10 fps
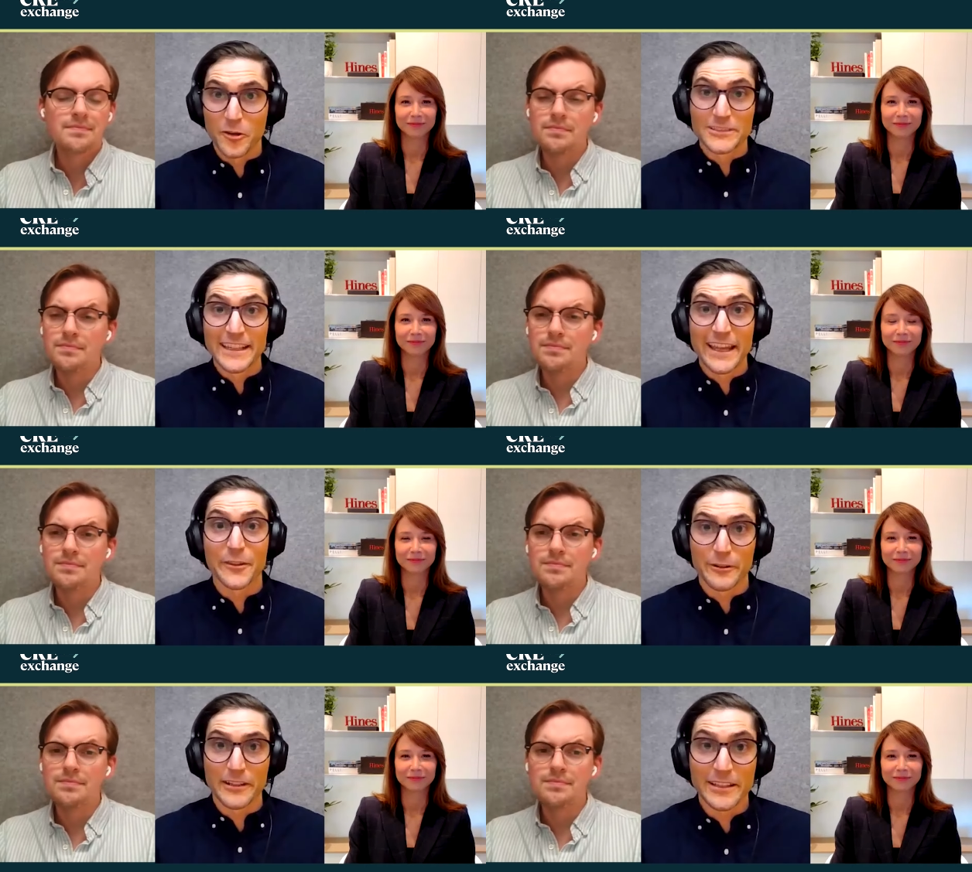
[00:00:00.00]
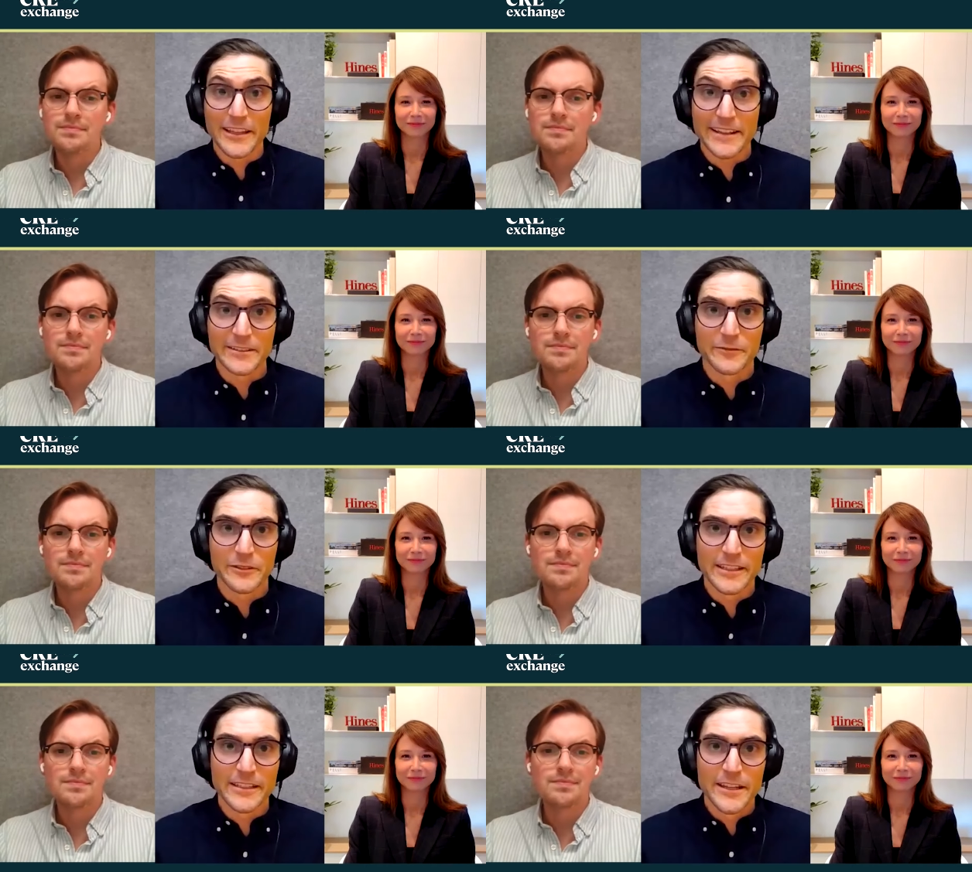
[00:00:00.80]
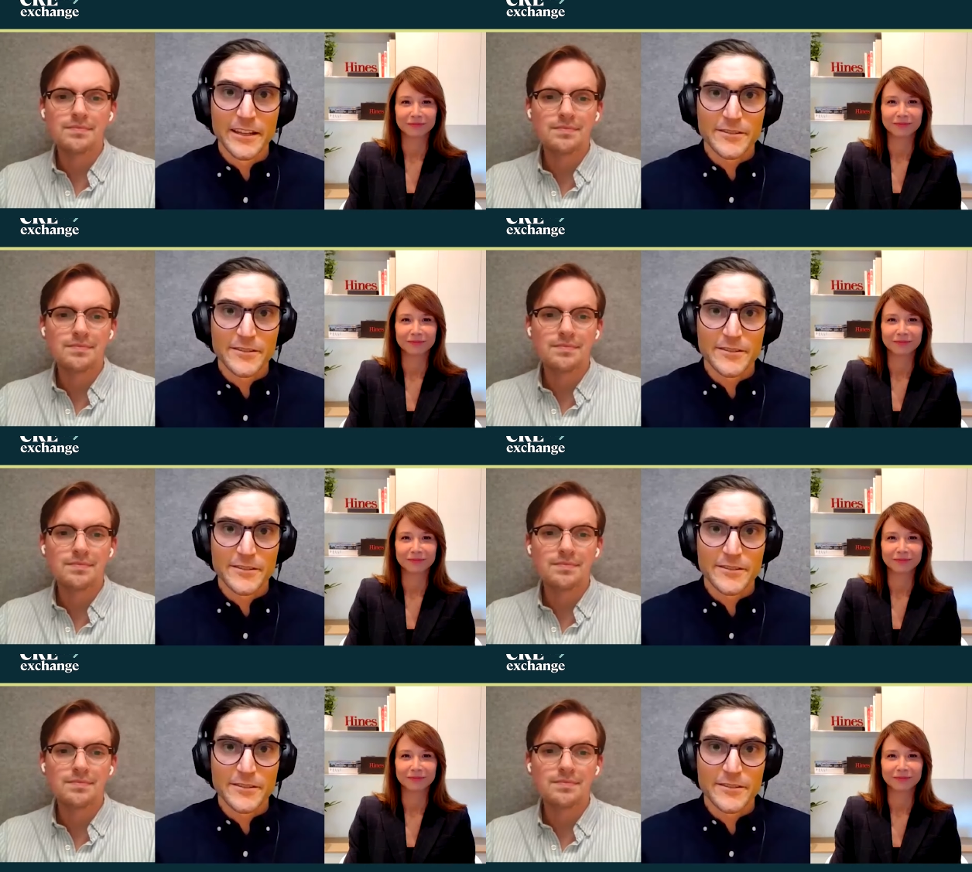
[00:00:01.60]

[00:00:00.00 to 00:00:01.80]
Speaker 1: all together and collectively.